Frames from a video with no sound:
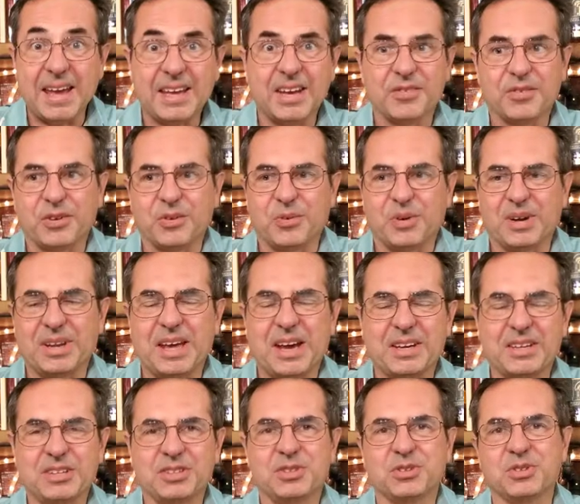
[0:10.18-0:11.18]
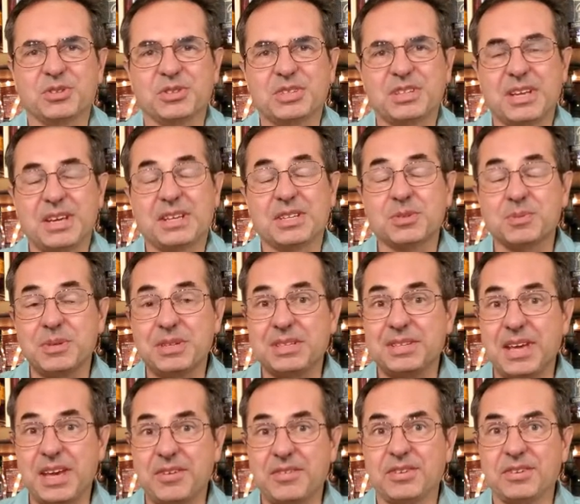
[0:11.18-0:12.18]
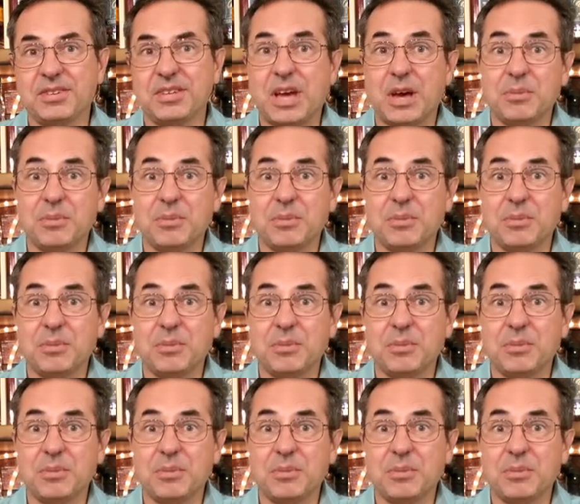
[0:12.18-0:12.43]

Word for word: Hey everyone, how you doing today? It's me, David,